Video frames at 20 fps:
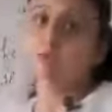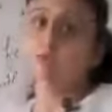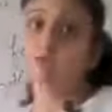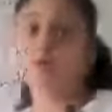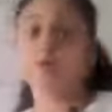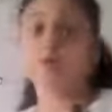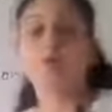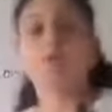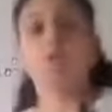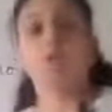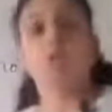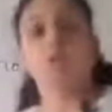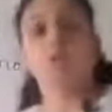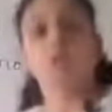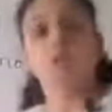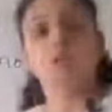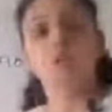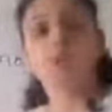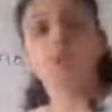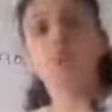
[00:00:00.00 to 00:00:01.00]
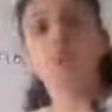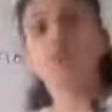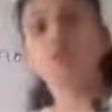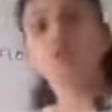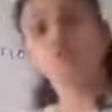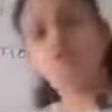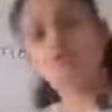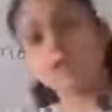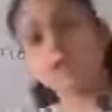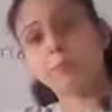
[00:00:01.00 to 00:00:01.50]
From
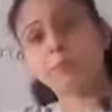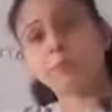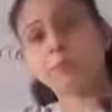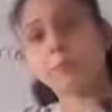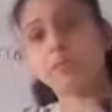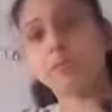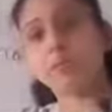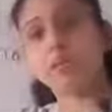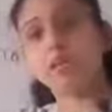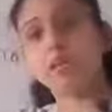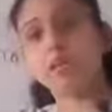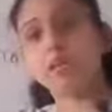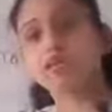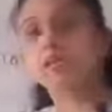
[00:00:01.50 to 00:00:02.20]
June to September,